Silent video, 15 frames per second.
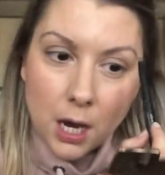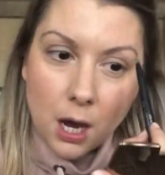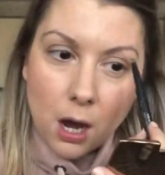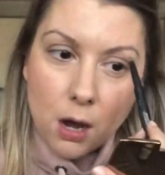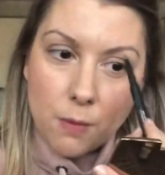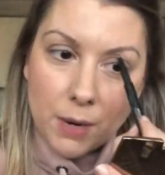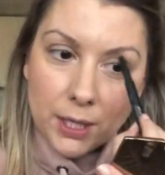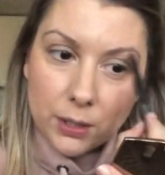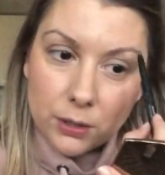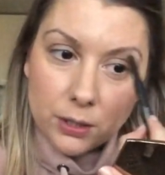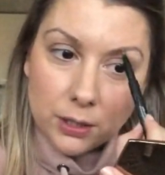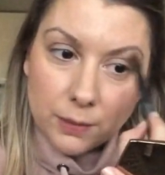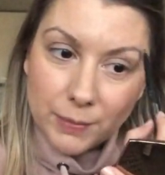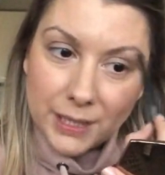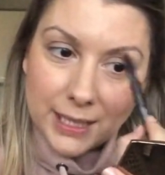Oh my
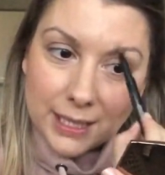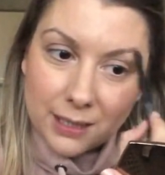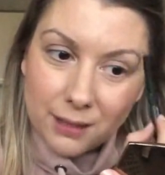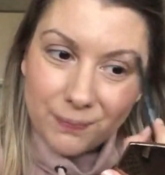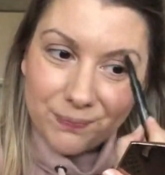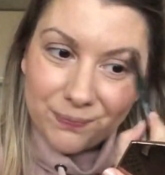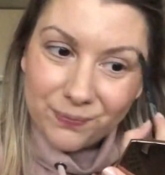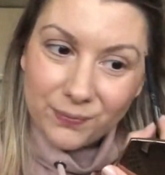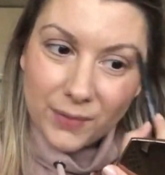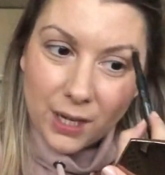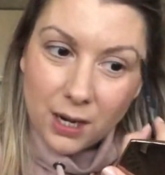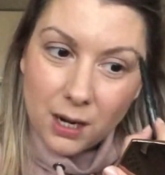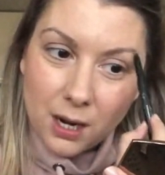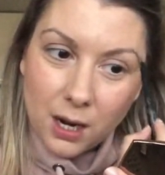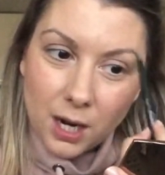goodness. But then
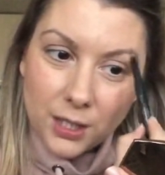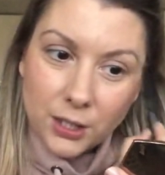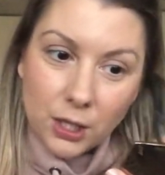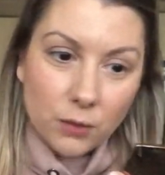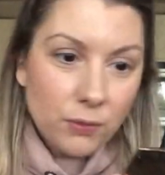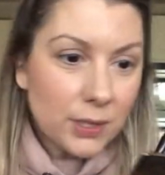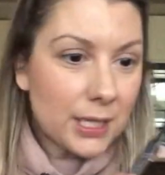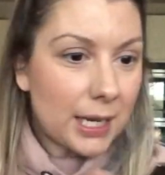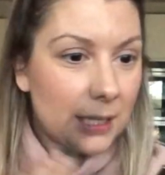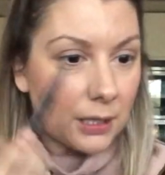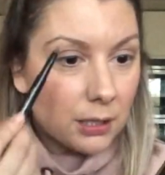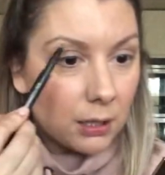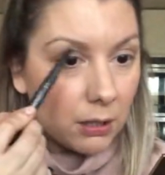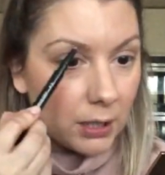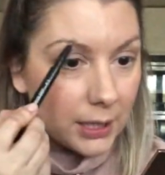I don't tend
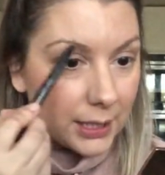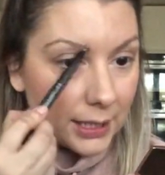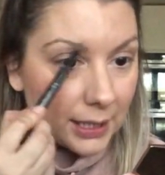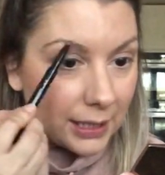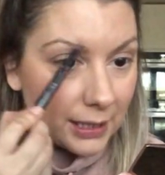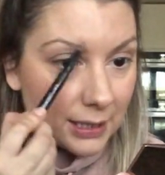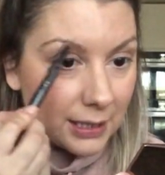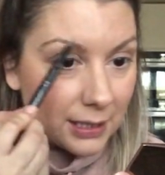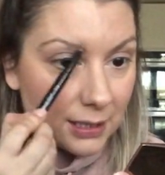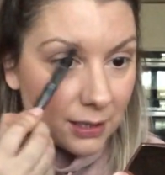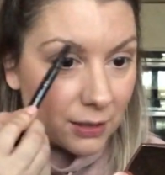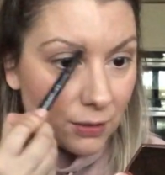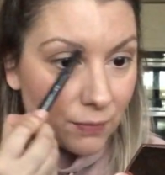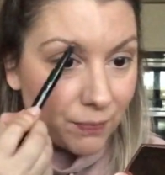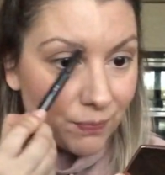to like it.
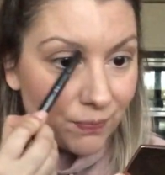So